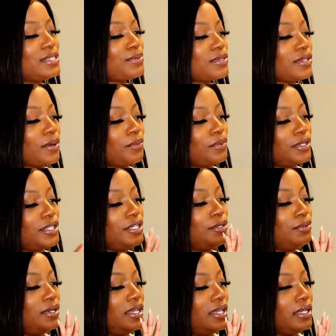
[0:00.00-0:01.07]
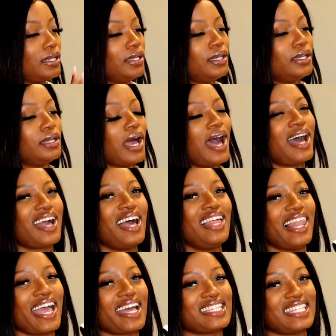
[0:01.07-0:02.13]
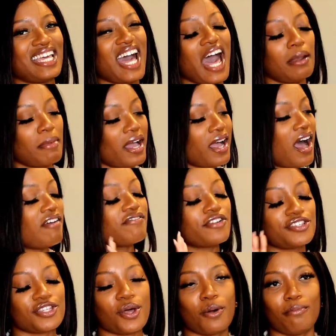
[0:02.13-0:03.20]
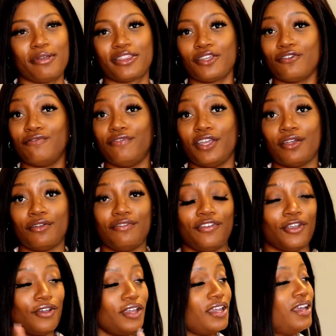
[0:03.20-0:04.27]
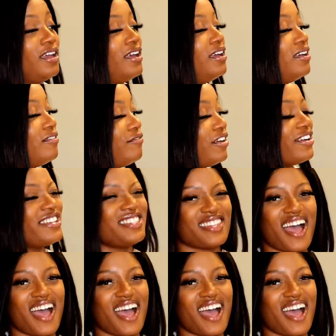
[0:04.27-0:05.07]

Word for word: These ones are really unique. And like I said, out of my comfort zone, but they're very, very Very